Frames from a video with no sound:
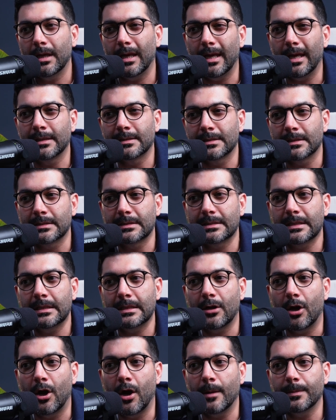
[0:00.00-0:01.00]
It's still
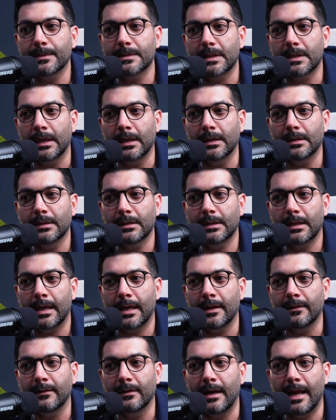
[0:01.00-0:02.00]
opt-in,
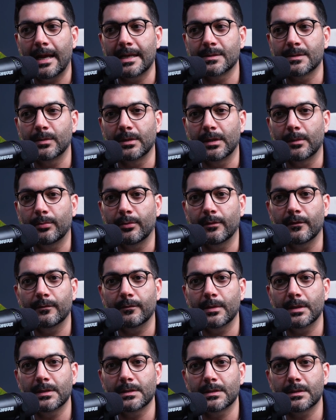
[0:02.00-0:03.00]
and there has been
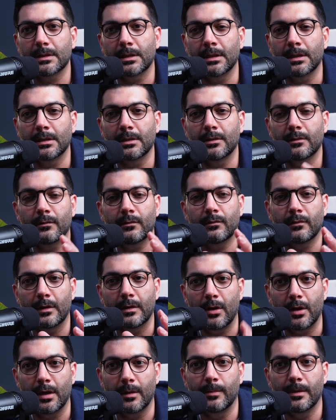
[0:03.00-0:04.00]
improvements in
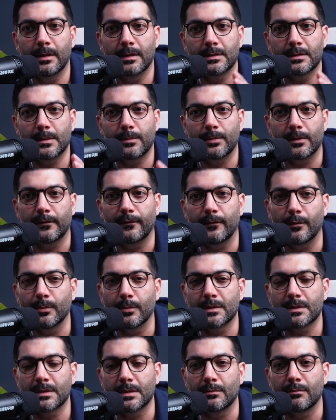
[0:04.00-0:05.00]
reliability,
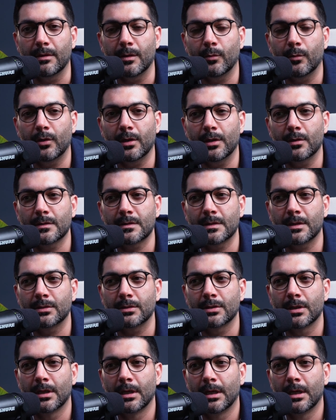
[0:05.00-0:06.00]
performance, and memory usage.